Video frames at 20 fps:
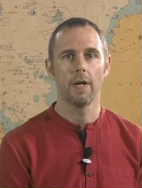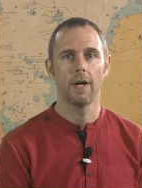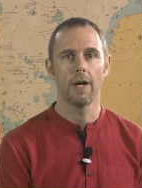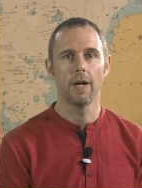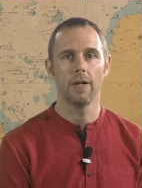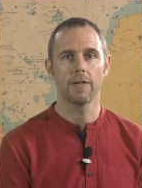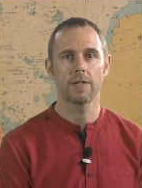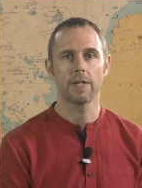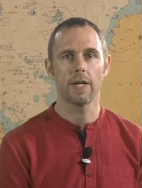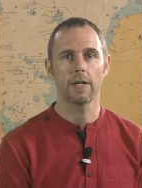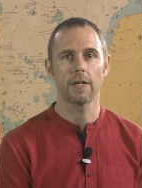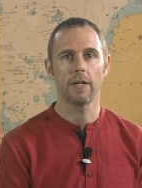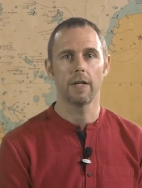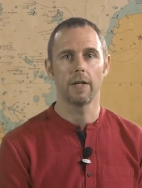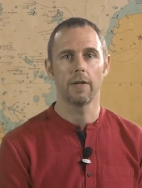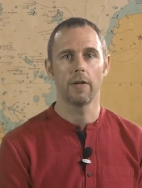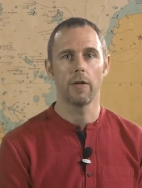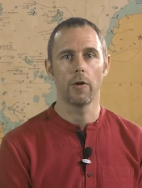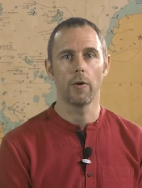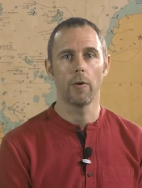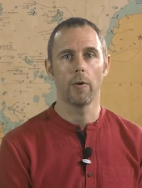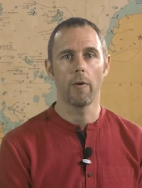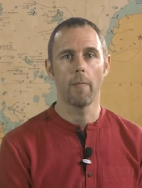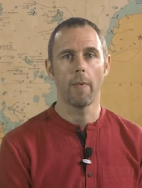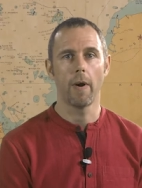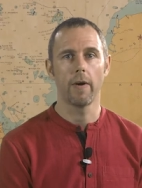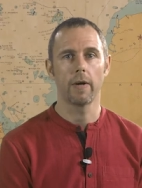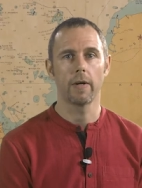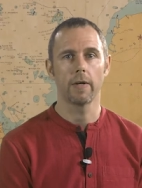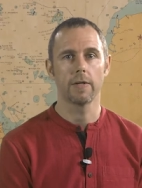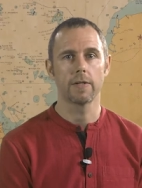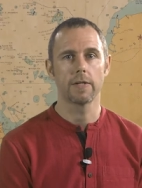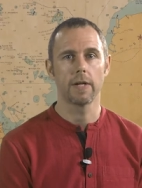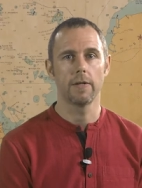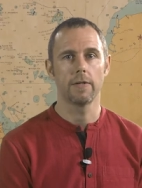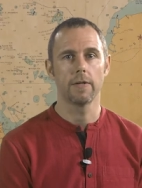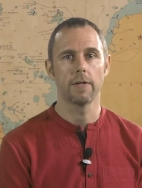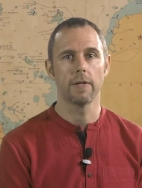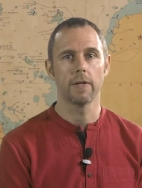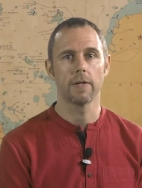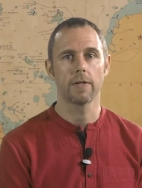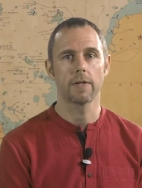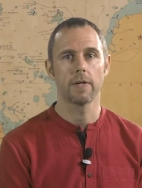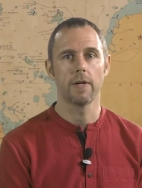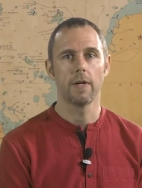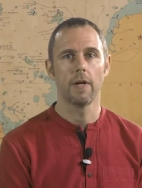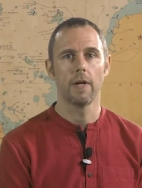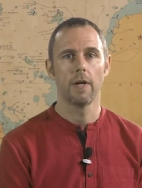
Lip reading: unsettling the Euro-American centeredness